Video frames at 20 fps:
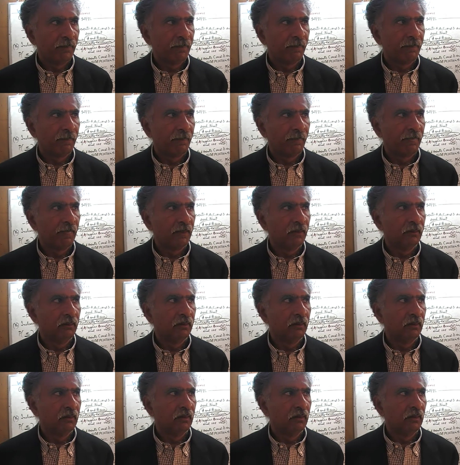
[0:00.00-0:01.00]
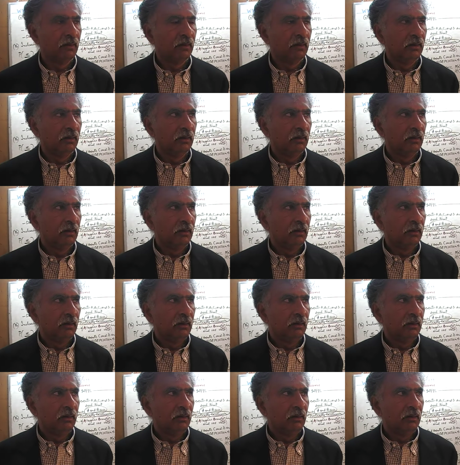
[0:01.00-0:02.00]

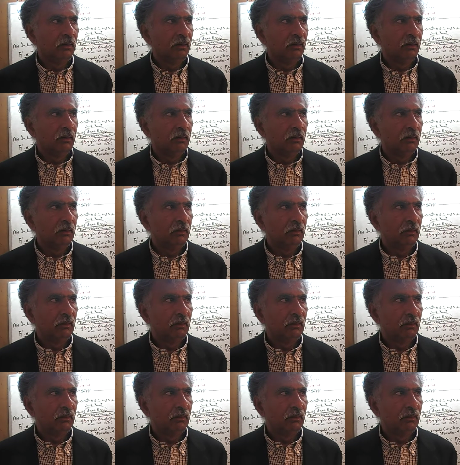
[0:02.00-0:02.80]
No one is speaking in this clip.